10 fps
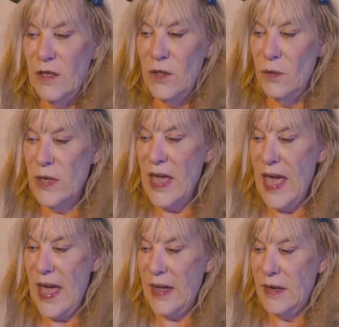you
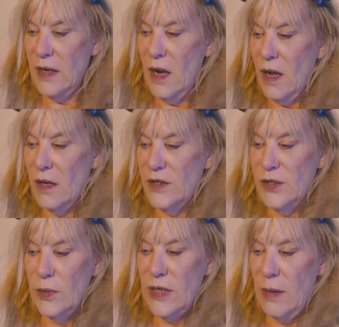can
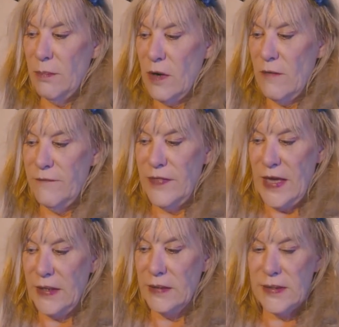do a number of
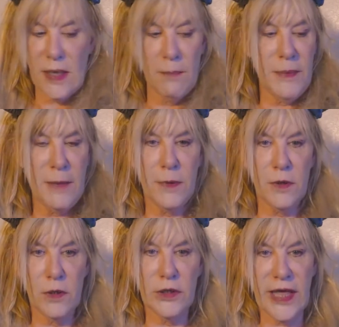things. Some
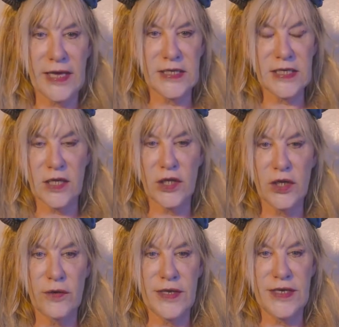people like to
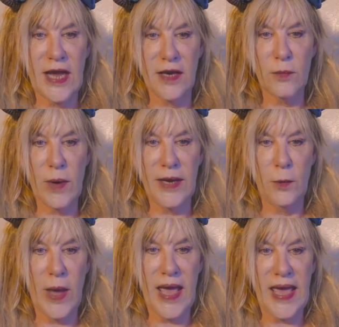clear the deck right
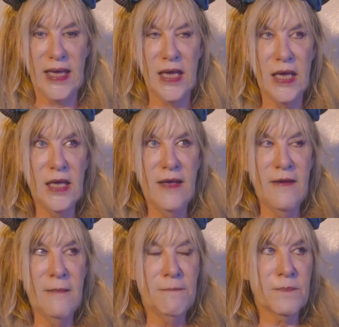away,
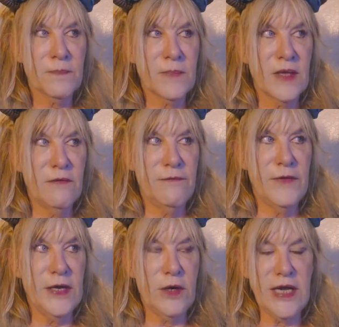
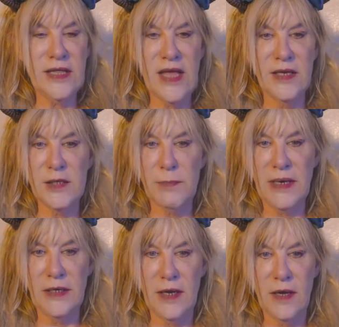figuring that it's
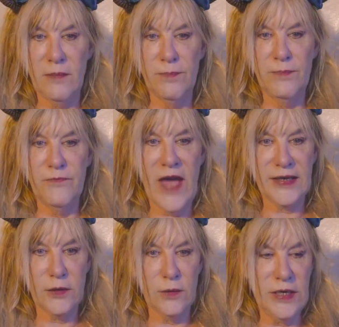been in a
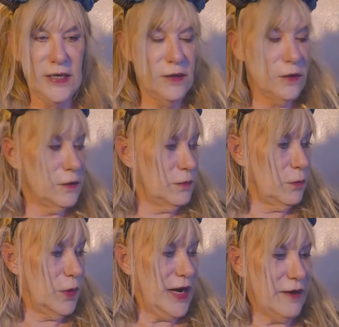factory or
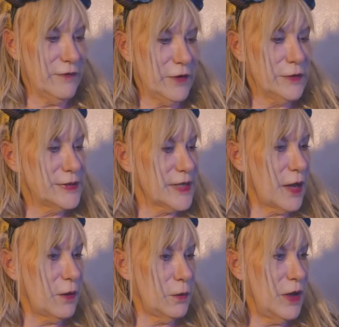whatever.
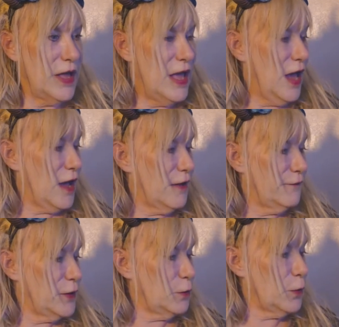So a few